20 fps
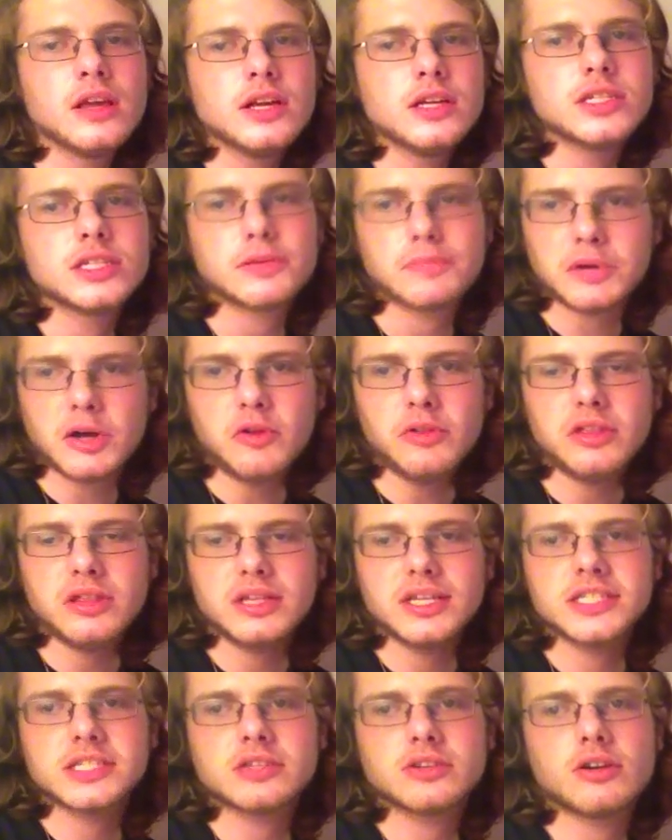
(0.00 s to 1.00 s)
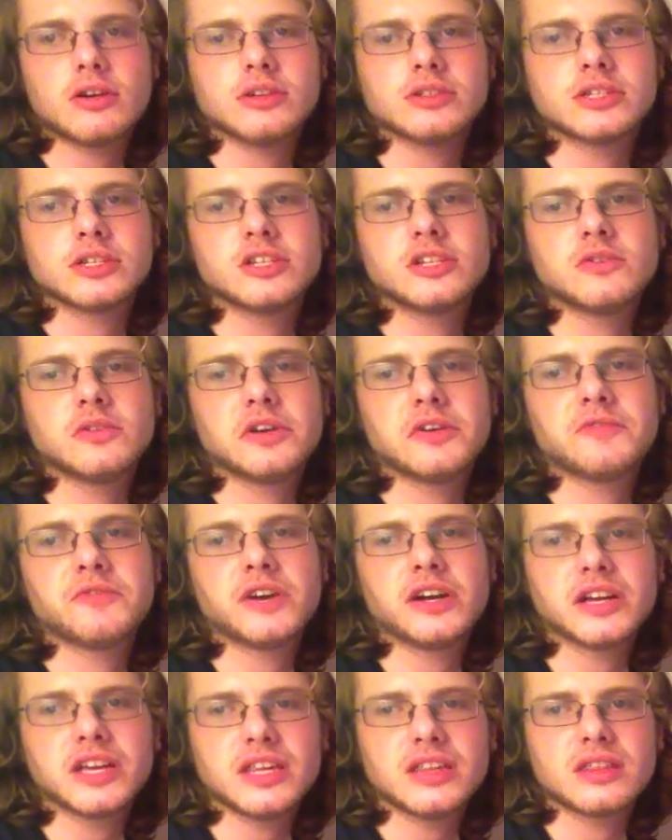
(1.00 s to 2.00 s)
So both of these songs are doing
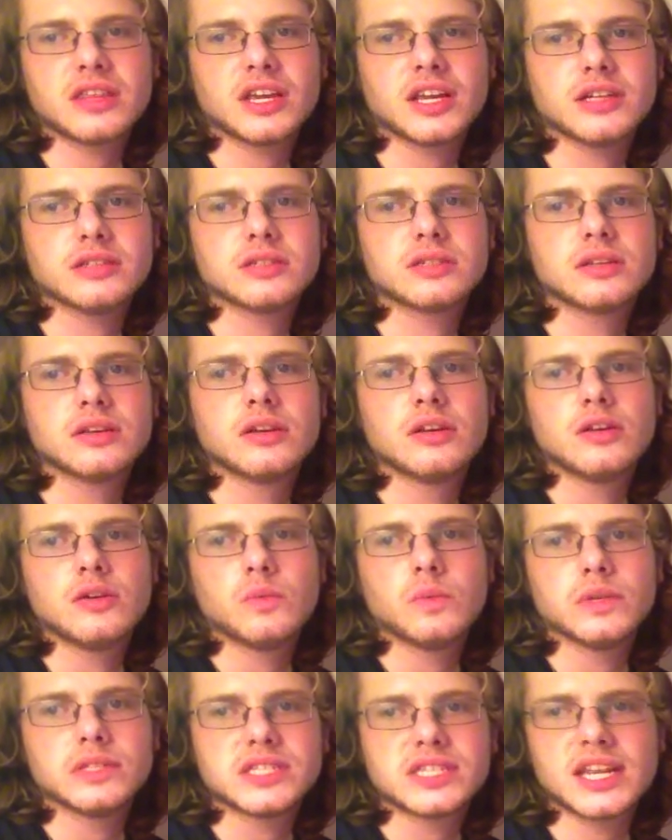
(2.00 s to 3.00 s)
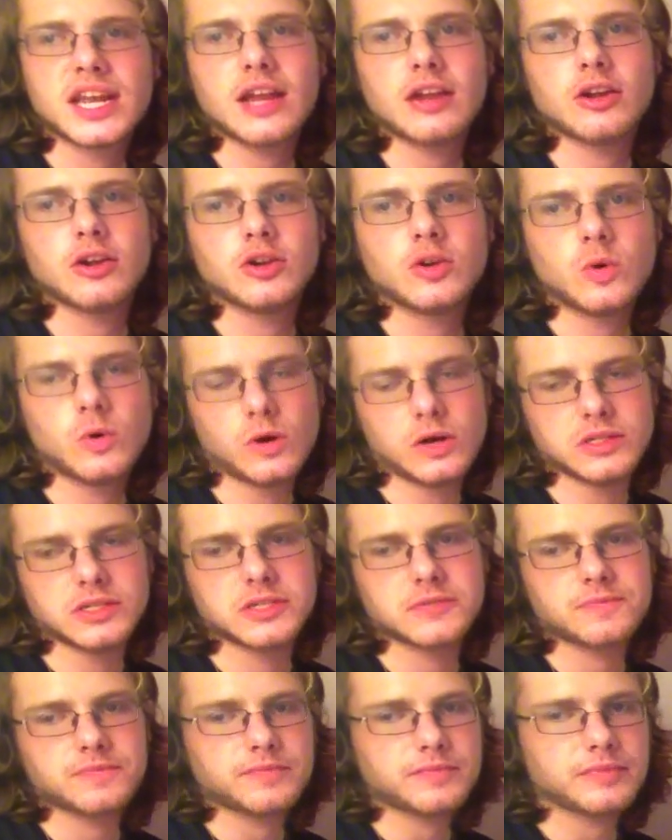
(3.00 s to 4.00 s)
funky things with standard chords.